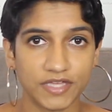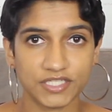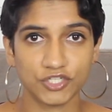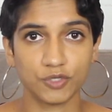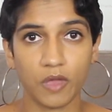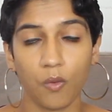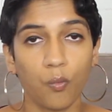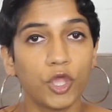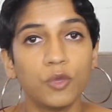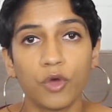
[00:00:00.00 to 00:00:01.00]
message
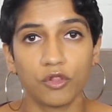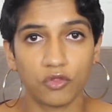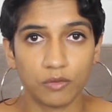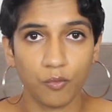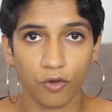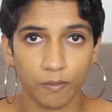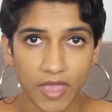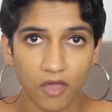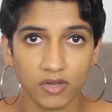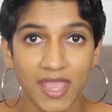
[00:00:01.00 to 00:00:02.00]
about what you want to learn more
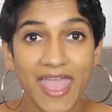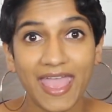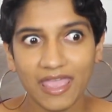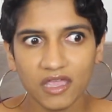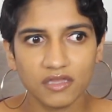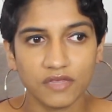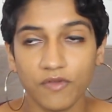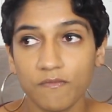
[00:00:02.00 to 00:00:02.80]
about. And if